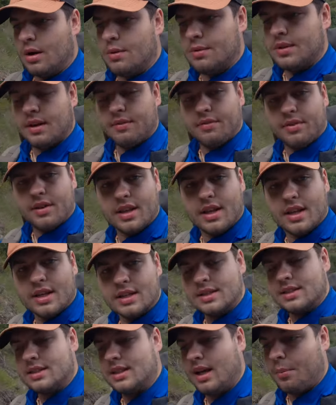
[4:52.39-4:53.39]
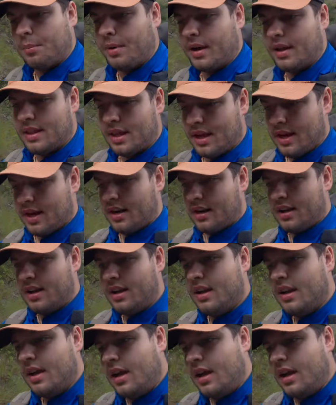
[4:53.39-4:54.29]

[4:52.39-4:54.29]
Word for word: we're definitely gonna stop by there,